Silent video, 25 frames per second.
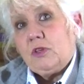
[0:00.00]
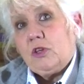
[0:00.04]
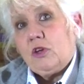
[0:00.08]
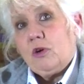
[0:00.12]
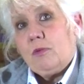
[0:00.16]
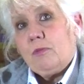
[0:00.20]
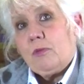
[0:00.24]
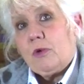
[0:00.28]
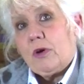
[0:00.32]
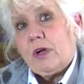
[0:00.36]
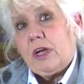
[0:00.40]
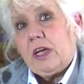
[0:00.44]

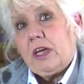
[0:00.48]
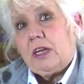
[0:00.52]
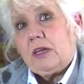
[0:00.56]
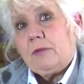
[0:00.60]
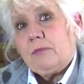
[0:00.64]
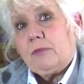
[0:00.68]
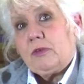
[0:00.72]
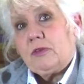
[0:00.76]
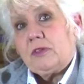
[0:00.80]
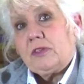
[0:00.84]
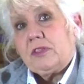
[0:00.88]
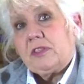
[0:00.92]
No more
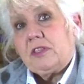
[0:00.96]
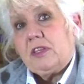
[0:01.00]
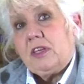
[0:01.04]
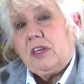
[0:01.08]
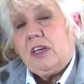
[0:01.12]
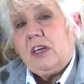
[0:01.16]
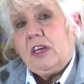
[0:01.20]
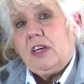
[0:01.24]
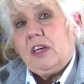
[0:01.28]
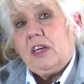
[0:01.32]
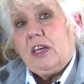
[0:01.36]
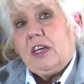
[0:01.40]
animals
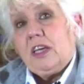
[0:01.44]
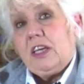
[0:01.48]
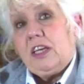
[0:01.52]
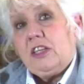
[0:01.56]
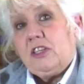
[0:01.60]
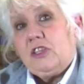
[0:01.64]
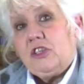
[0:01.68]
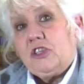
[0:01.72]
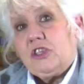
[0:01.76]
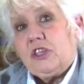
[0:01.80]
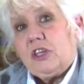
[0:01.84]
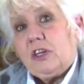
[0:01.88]

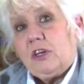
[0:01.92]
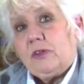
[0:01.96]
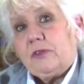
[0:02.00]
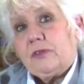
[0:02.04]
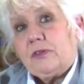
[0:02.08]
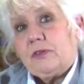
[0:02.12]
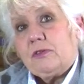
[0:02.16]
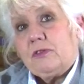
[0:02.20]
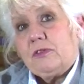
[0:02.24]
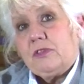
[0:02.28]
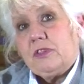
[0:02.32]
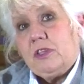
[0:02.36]
in
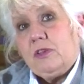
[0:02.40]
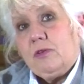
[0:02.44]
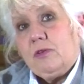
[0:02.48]
shelters